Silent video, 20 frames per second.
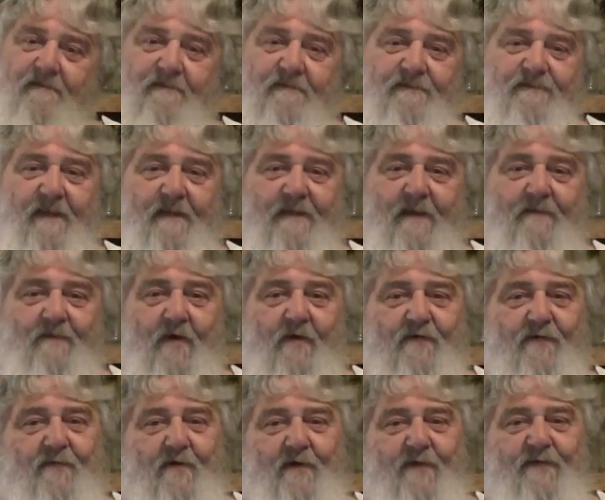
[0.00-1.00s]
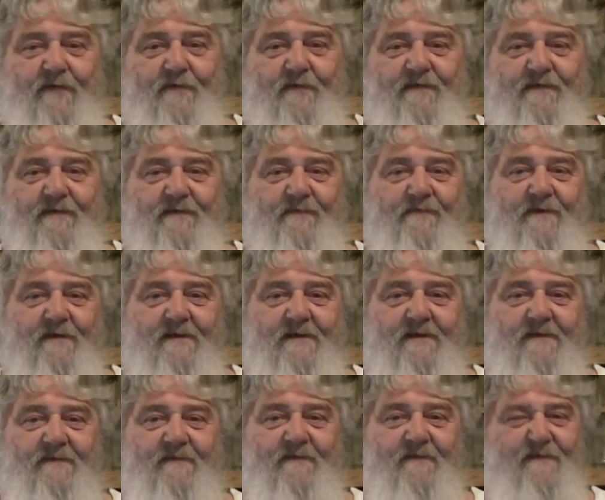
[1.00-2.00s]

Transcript: Let's take that walk tomorrow and see what's in the fridge.